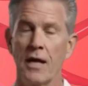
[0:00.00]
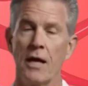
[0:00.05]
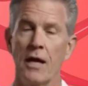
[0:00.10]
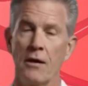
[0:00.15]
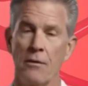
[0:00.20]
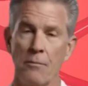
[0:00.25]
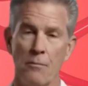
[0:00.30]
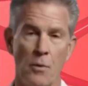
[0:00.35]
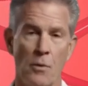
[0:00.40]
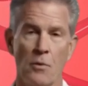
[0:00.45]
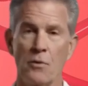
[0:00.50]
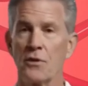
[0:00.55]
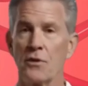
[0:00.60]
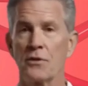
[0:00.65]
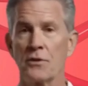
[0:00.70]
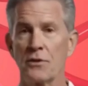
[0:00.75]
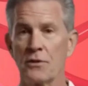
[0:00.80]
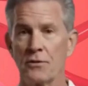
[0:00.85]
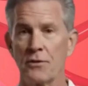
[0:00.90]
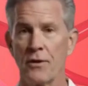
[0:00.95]
even
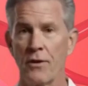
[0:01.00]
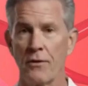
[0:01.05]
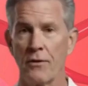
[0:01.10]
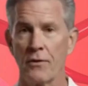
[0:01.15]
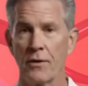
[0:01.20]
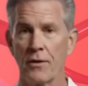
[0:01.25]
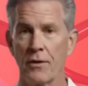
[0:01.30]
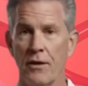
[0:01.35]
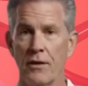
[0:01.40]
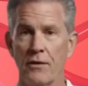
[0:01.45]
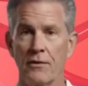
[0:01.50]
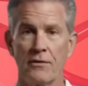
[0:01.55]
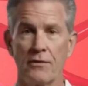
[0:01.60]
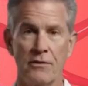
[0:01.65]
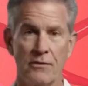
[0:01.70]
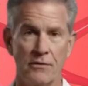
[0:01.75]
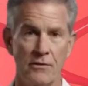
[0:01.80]
after minimal effort.